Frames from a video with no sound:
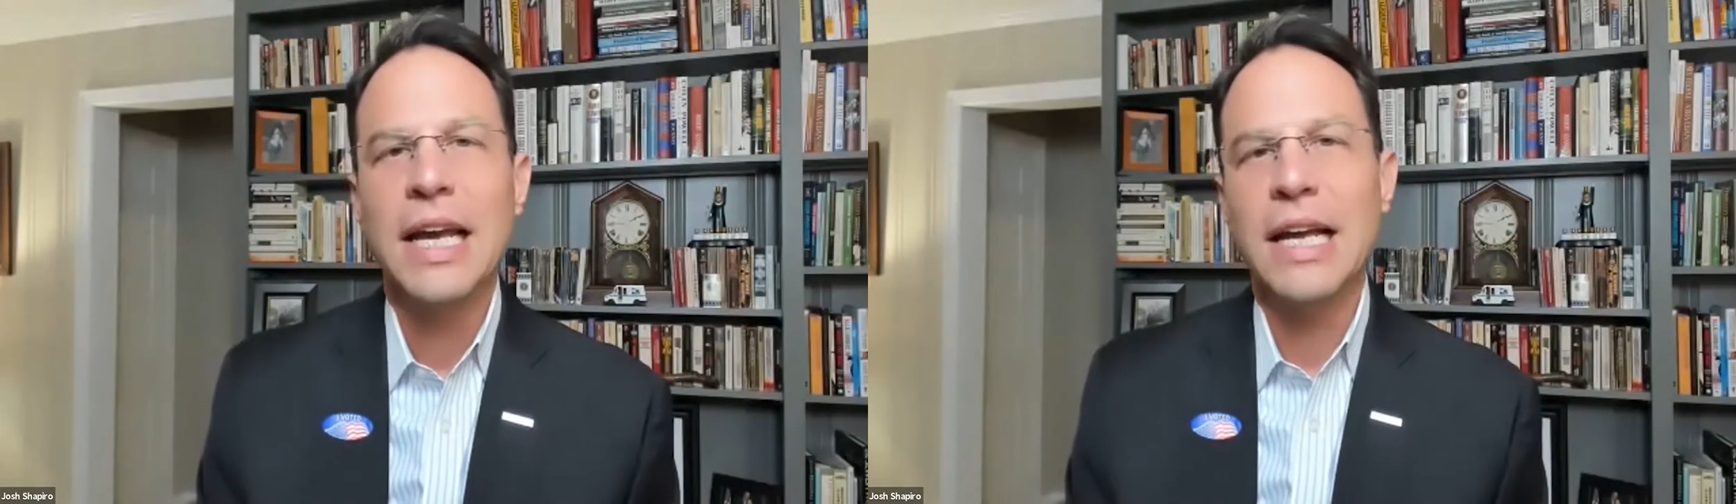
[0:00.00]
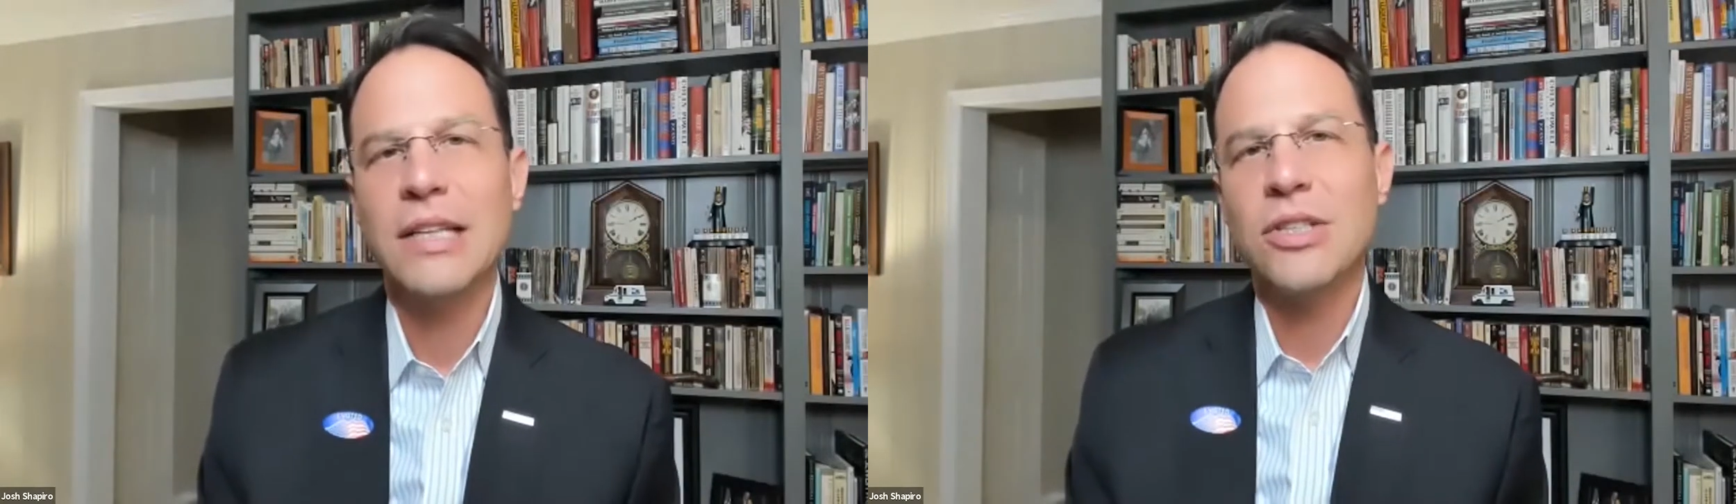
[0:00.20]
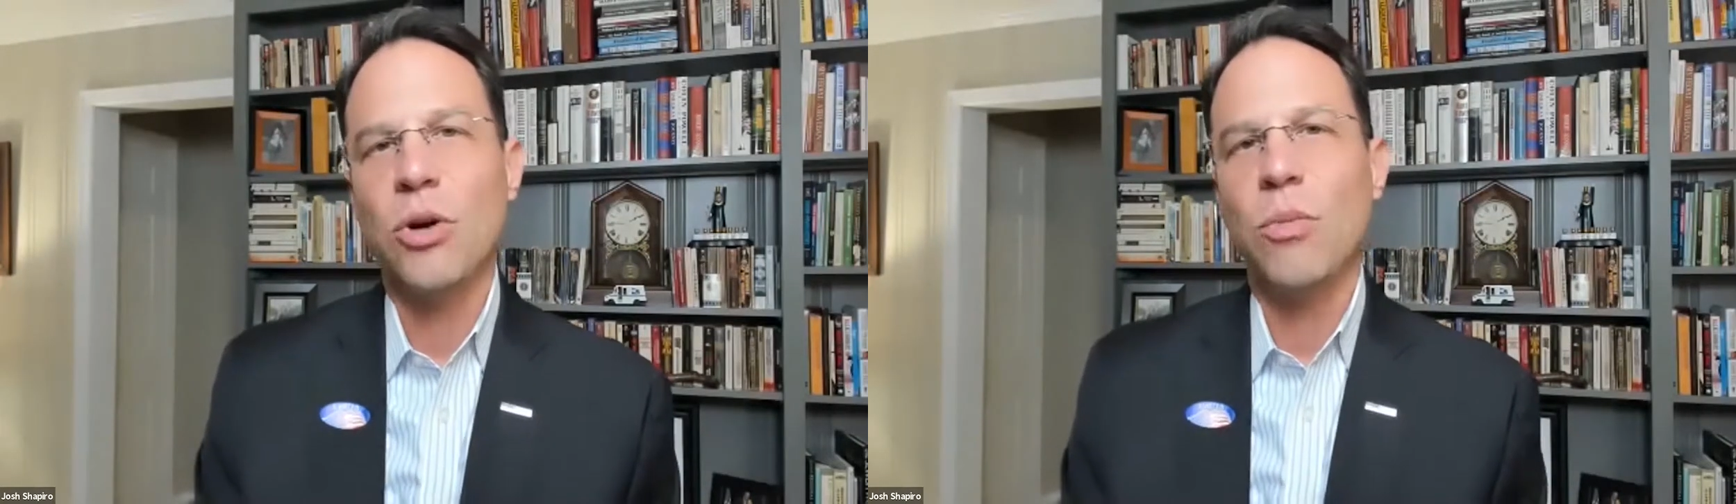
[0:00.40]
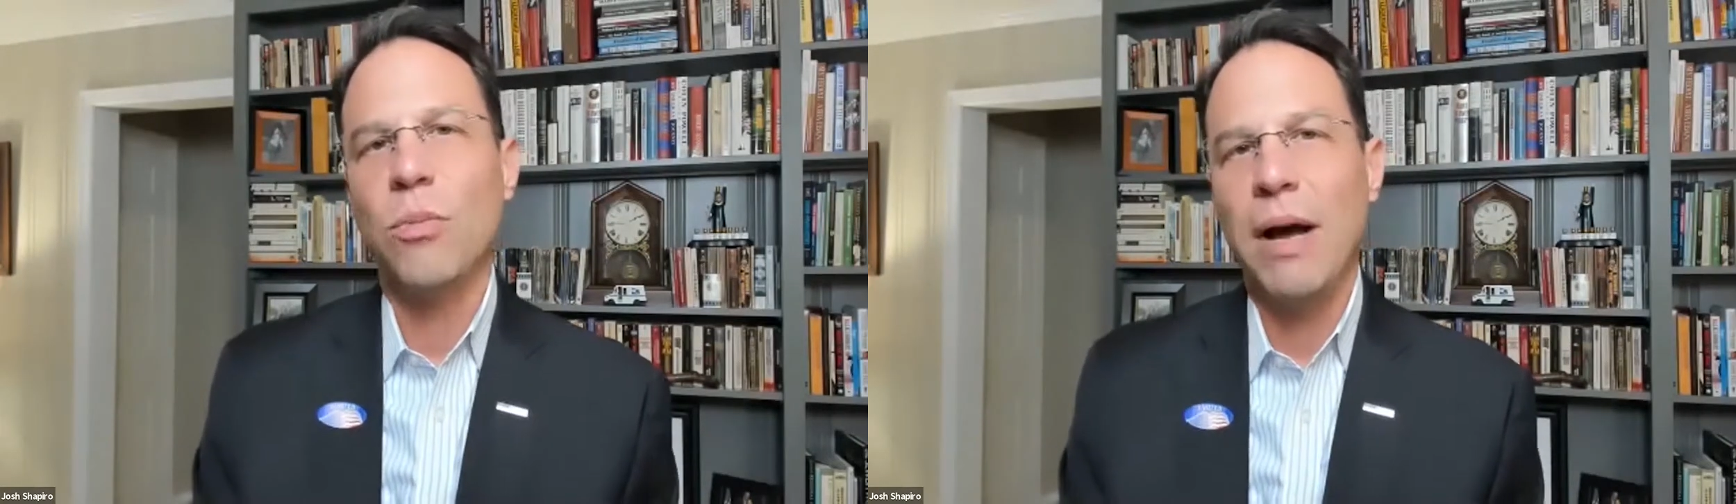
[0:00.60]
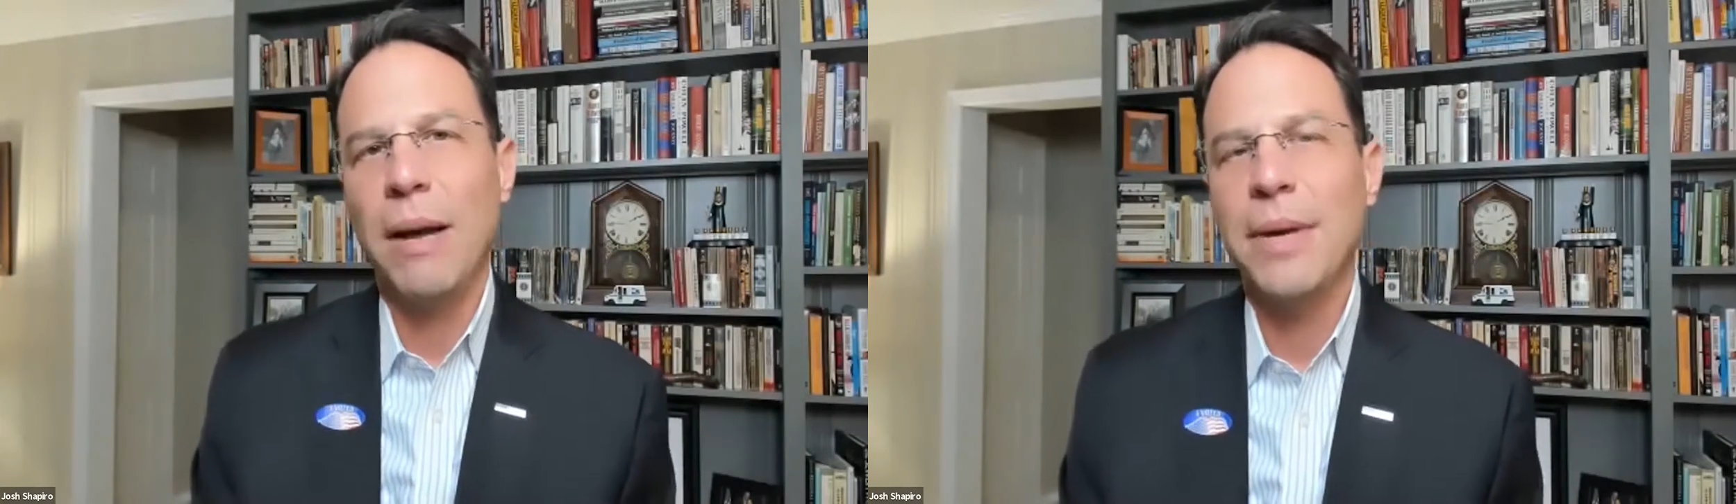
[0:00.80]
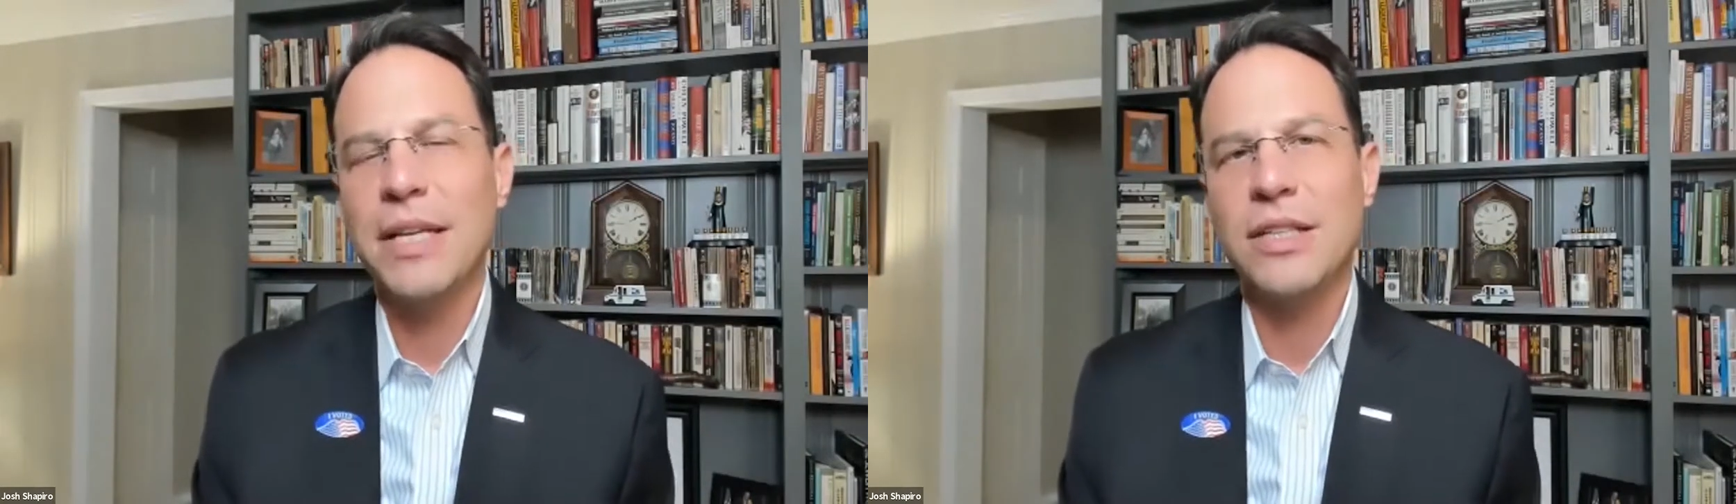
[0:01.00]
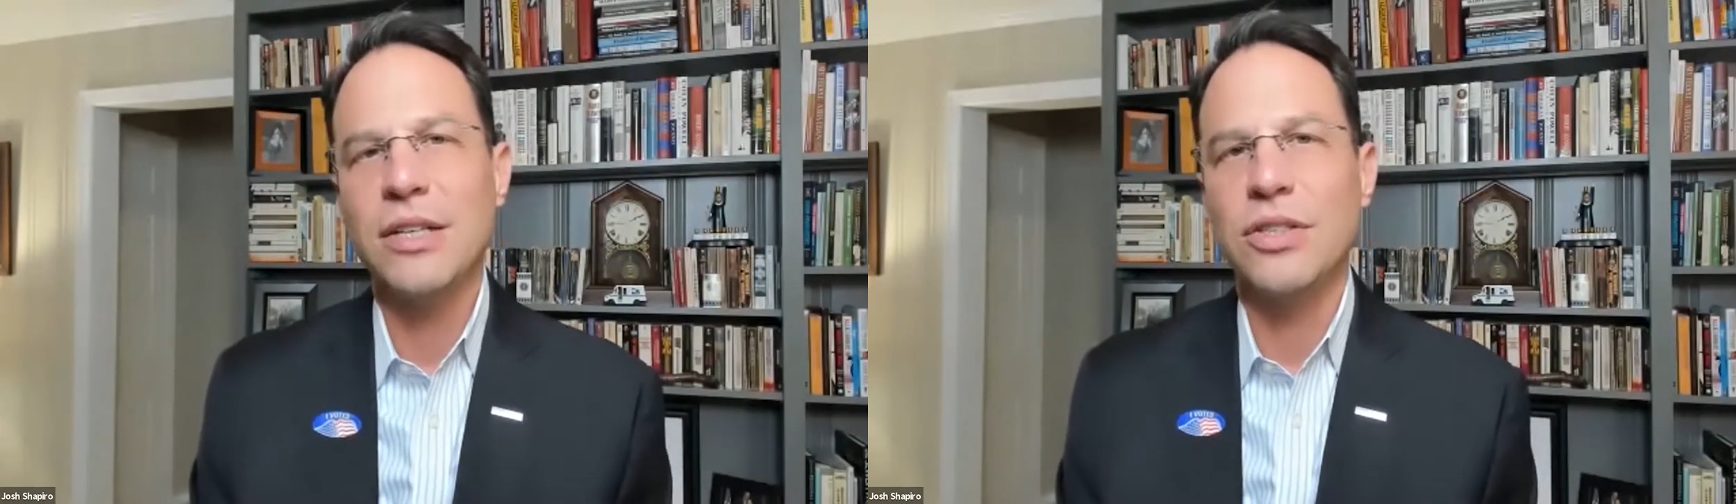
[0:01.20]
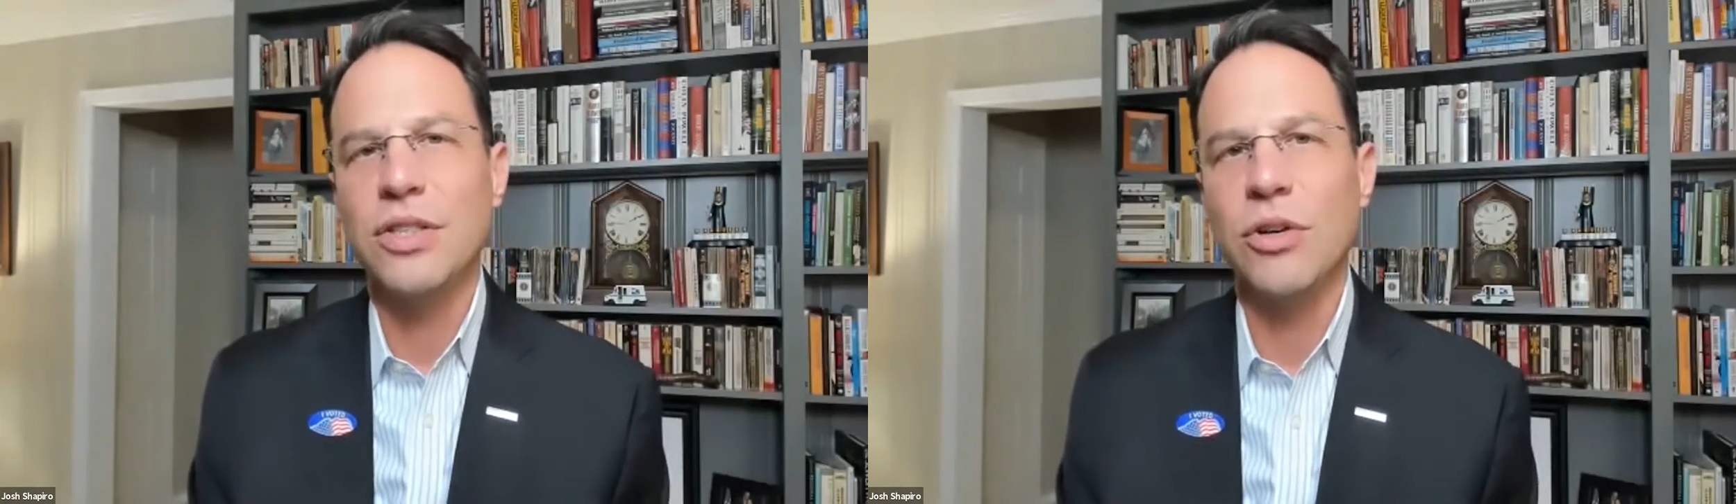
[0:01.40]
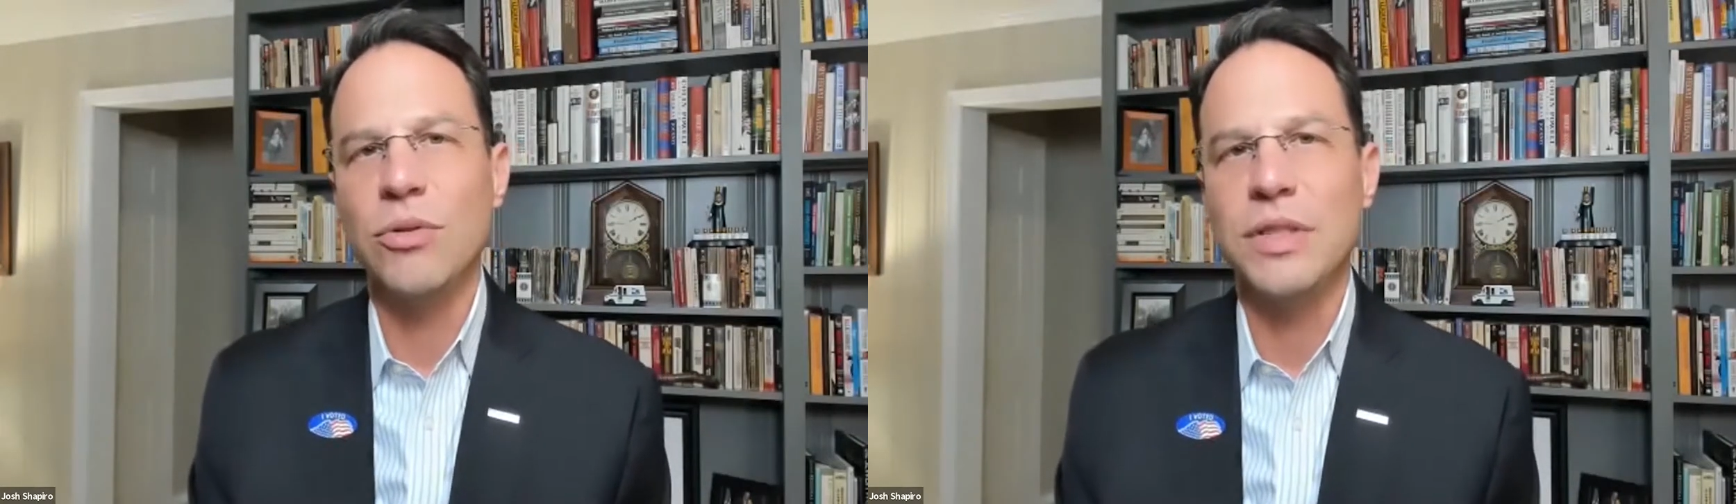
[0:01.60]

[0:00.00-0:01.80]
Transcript: And so my message to you